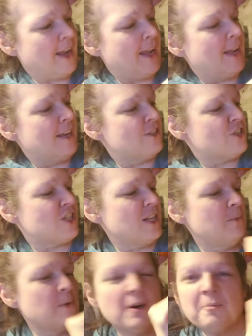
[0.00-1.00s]
and
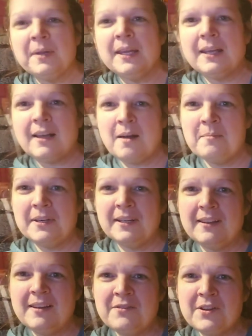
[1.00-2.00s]
she will be coming to
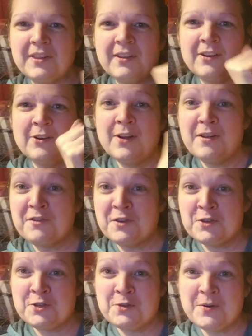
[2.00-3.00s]
live with you if
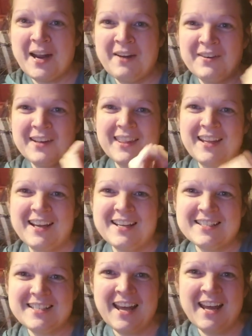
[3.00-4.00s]
you do everything I
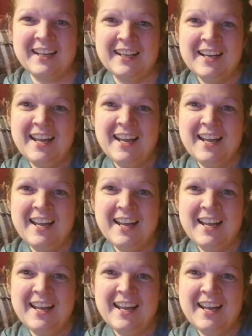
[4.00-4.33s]
said.